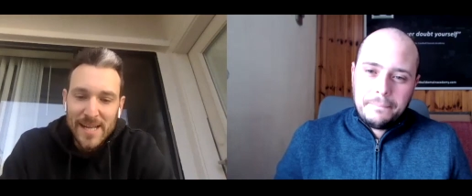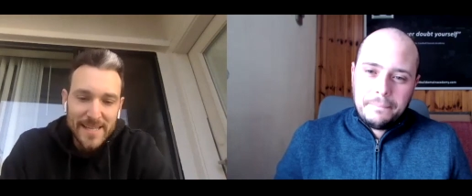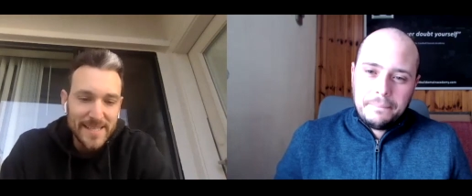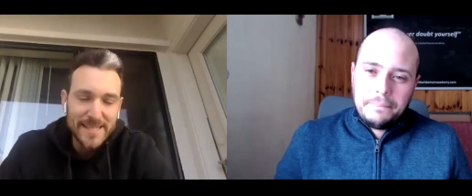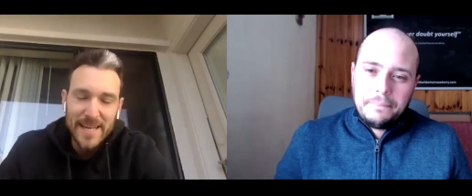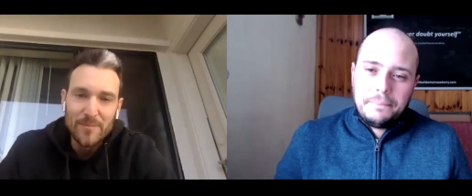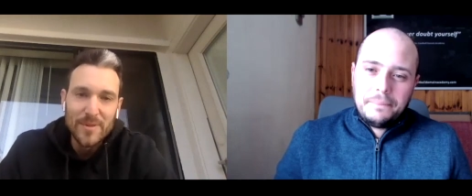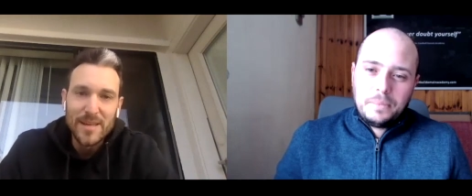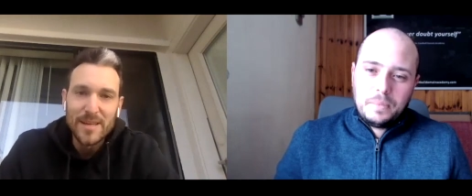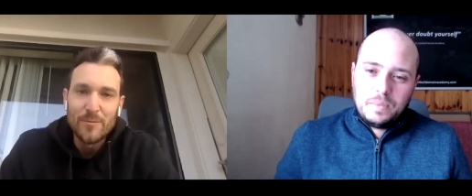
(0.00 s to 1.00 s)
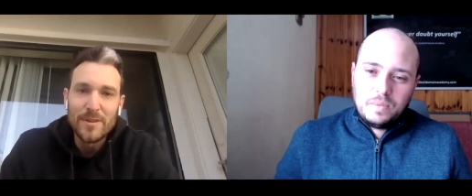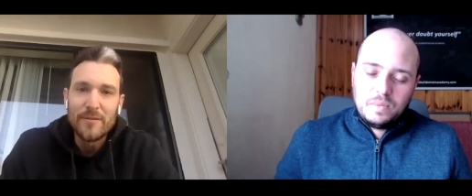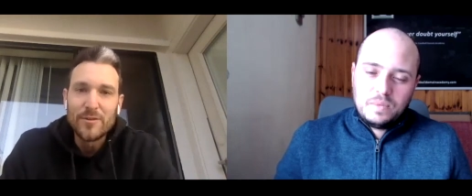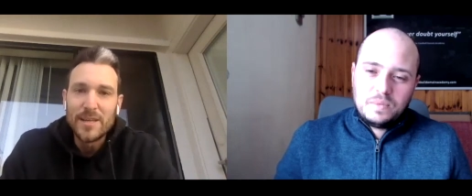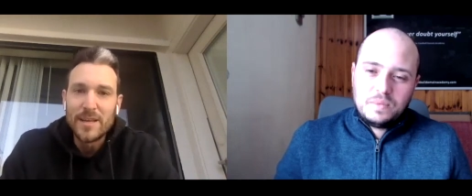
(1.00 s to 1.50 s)
Speaker 1: it's the same thing with
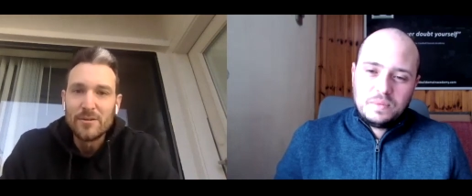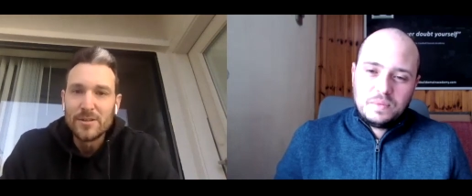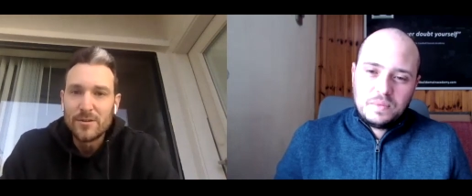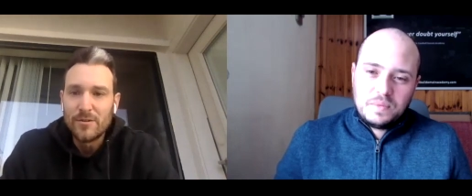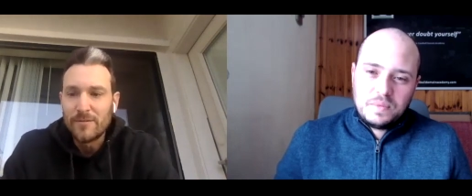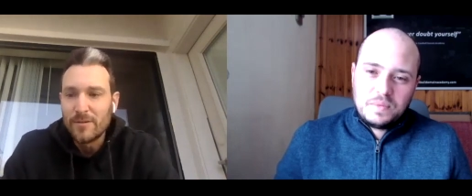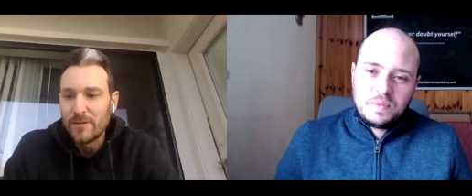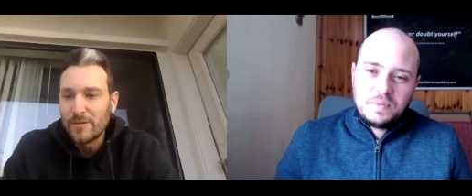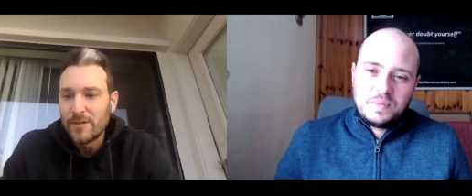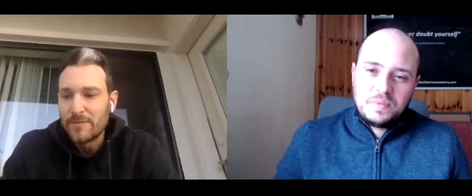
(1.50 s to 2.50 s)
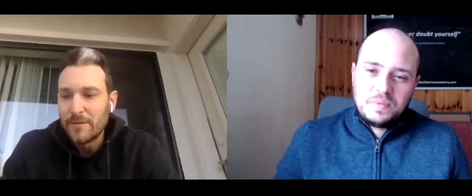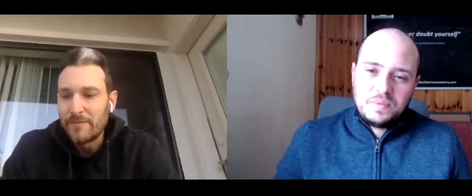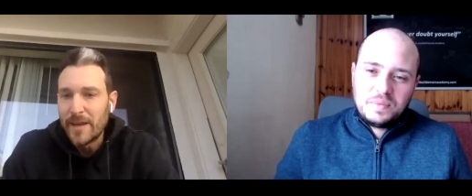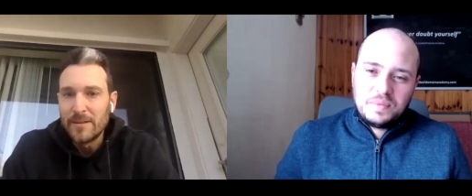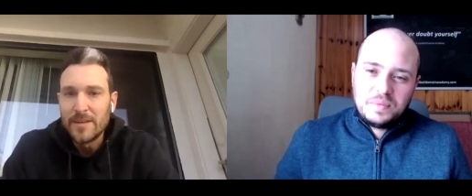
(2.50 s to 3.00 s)
everything else so if you're if you're
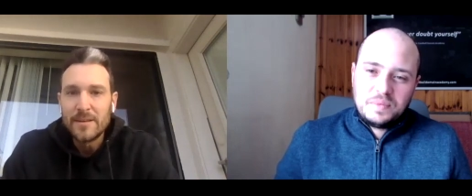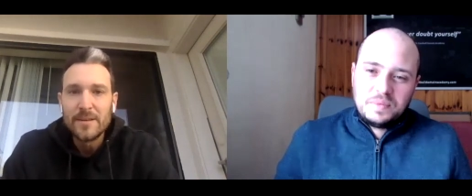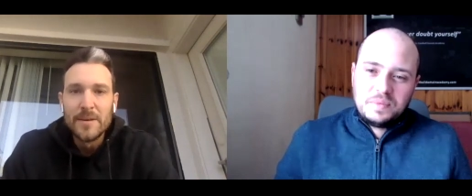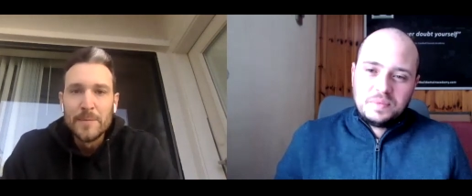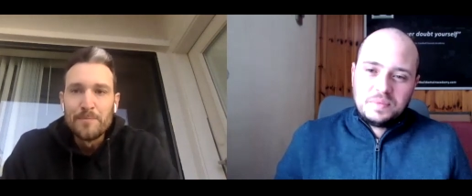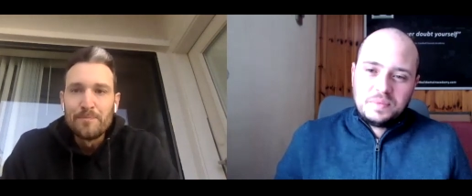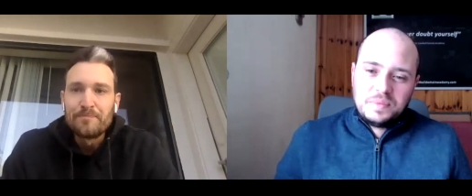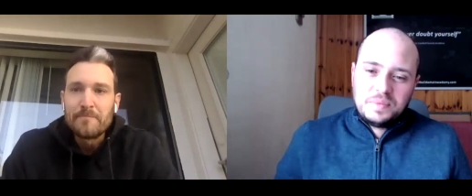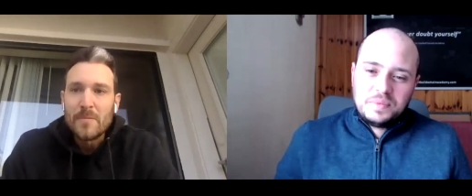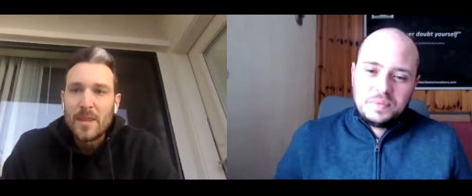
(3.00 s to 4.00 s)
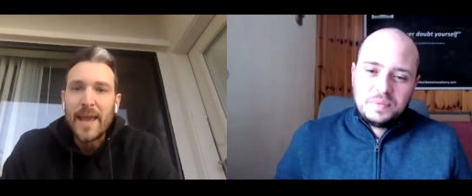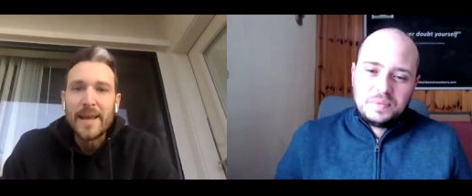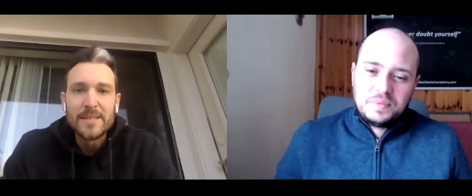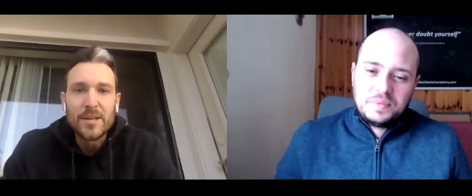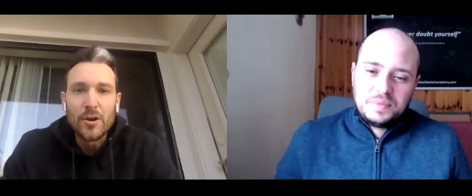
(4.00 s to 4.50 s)
failing yeah
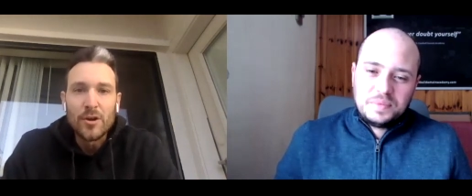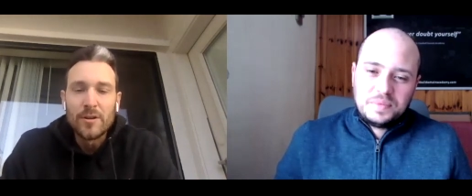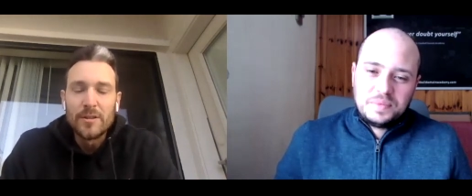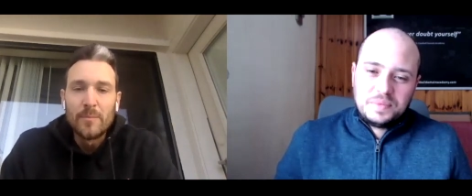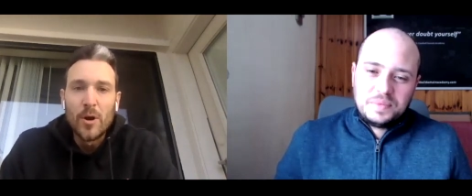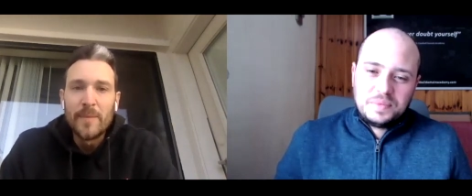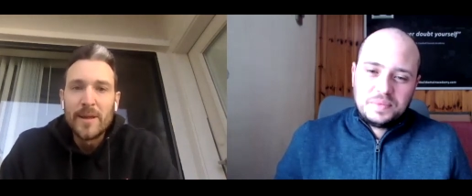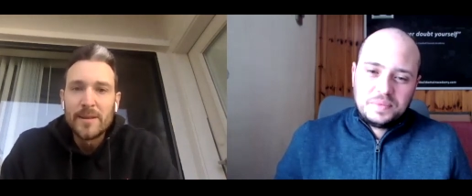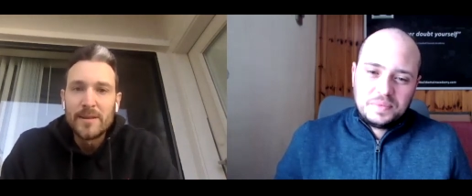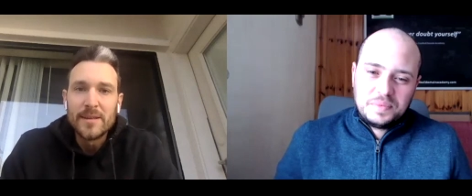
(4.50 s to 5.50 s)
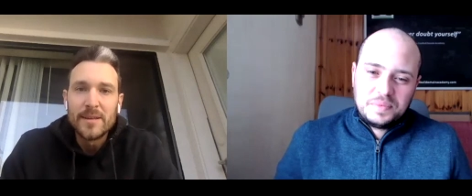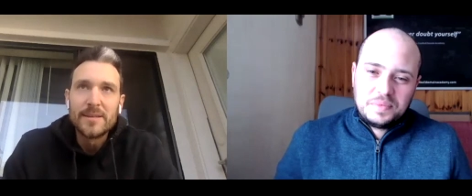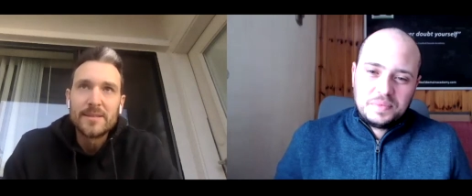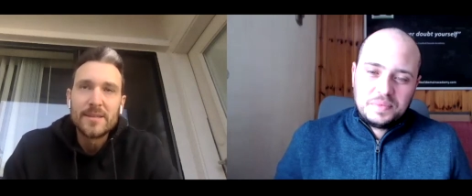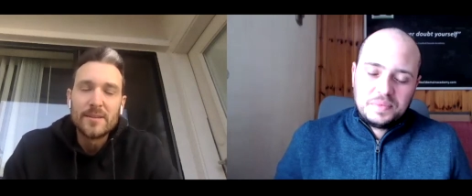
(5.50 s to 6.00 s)
it's going to hurt in the moment and,
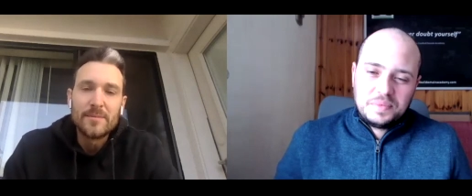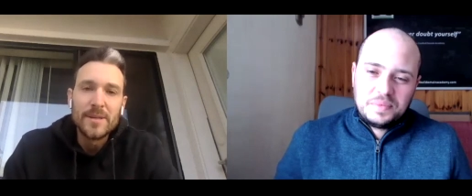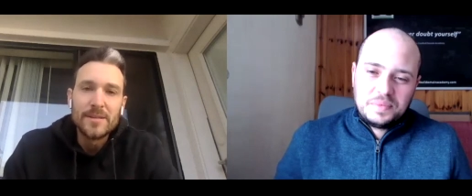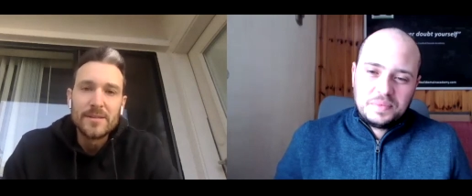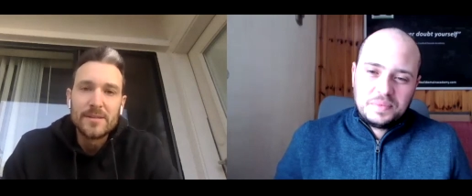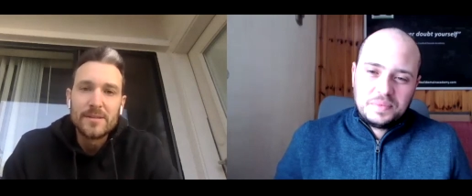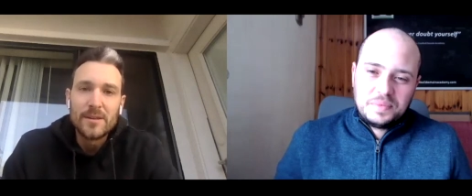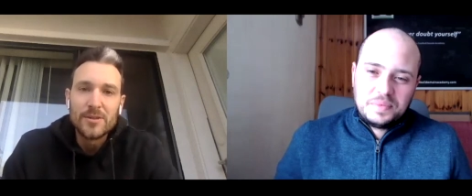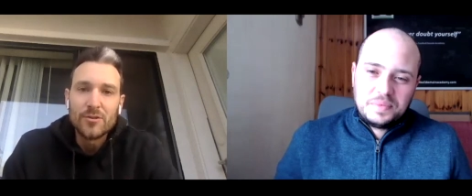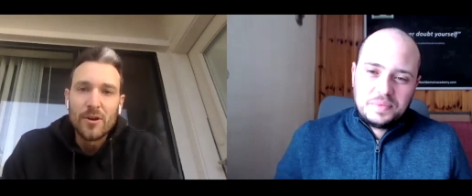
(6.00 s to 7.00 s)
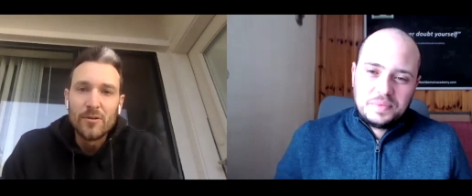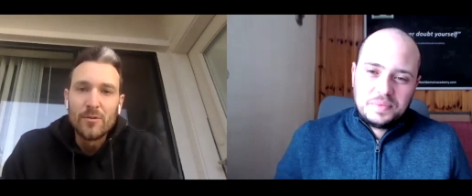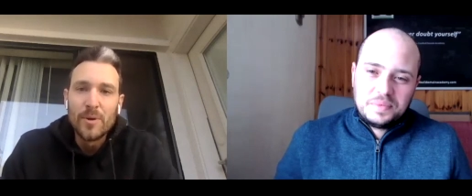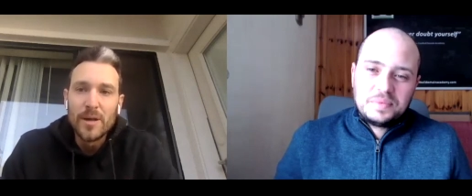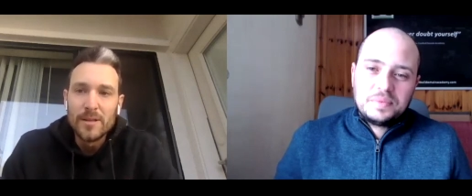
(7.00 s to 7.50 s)
it's going to be a struggle
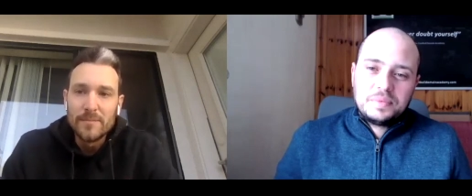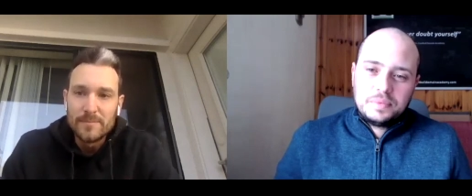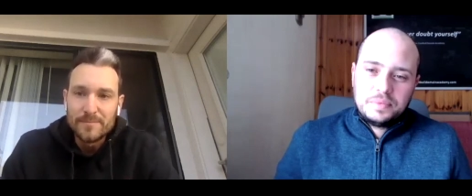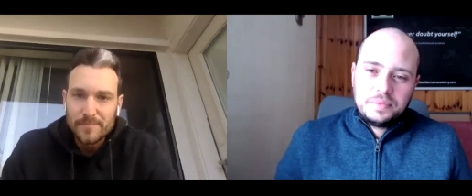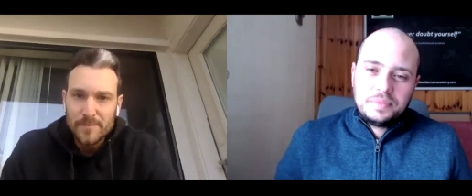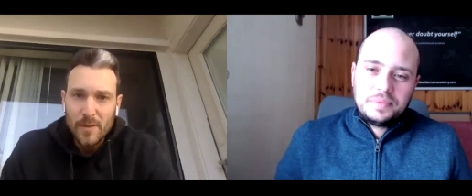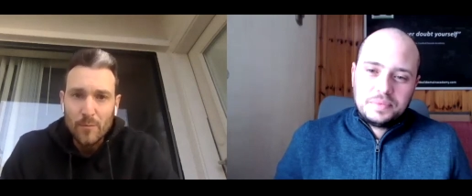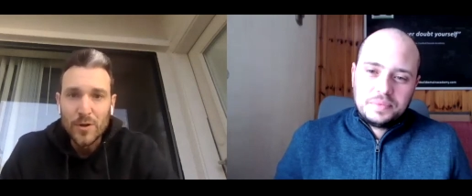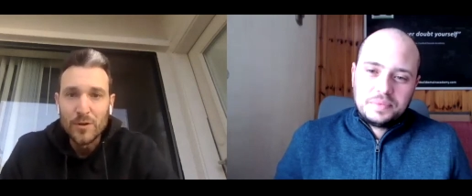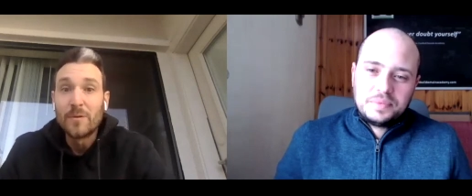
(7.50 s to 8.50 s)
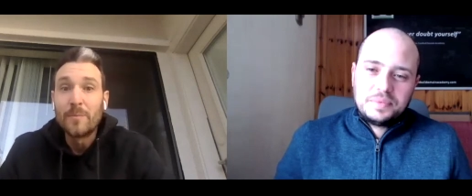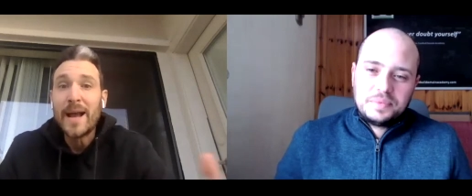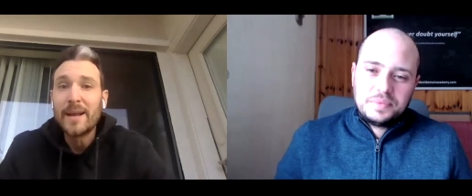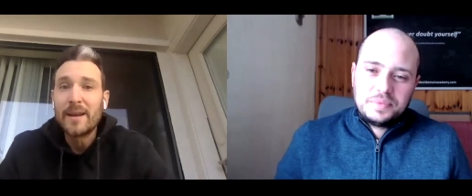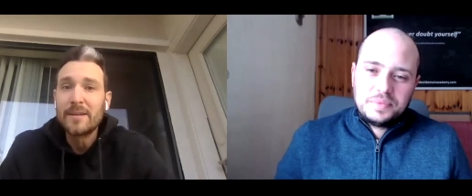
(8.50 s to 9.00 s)
but when you look back
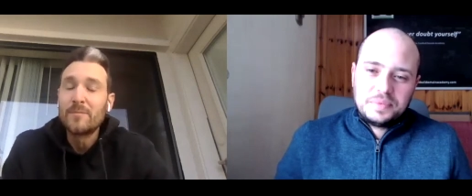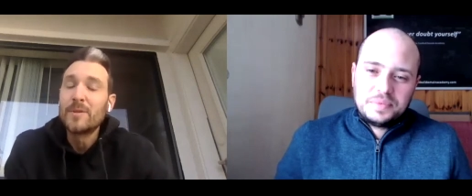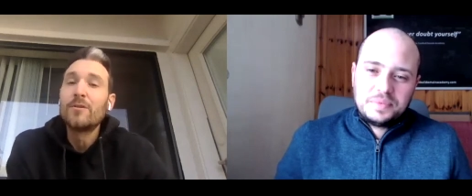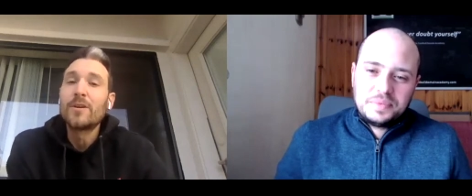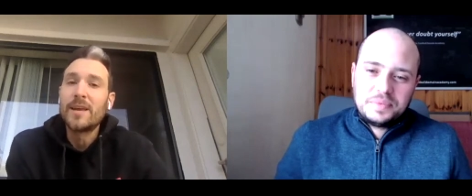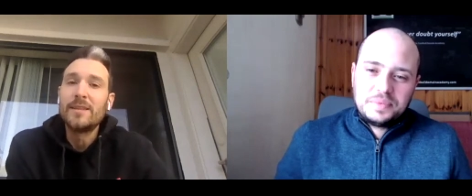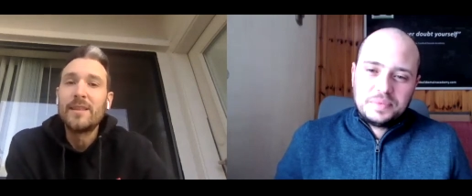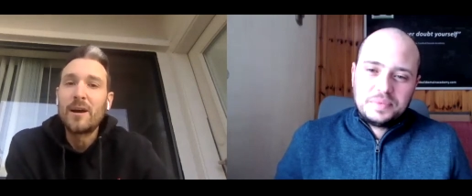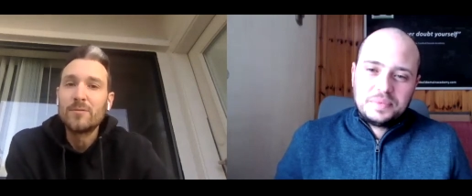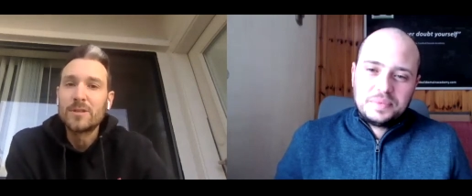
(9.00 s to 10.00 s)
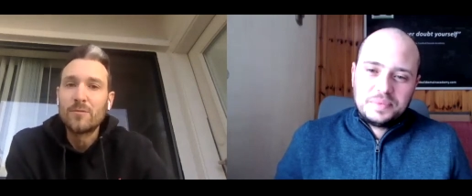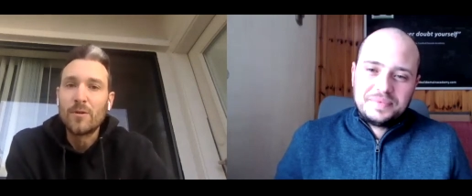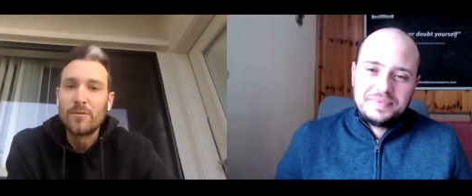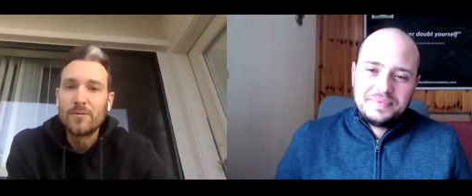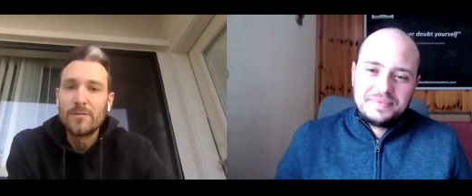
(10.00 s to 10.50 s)
at it you're like okay that was
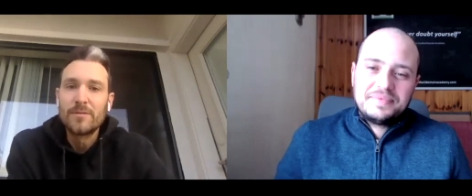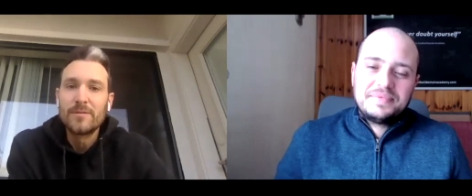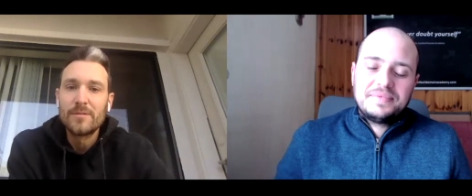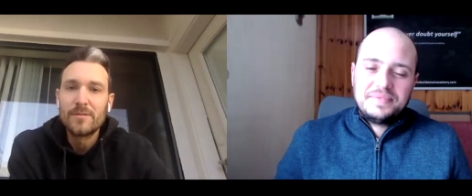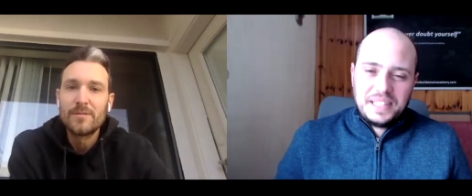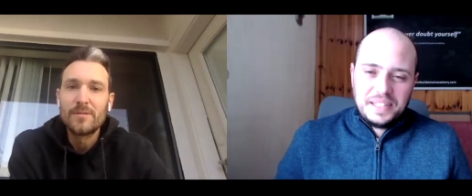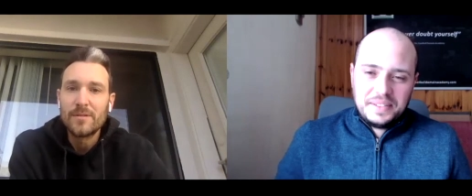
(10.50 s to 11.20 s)
growth yeah.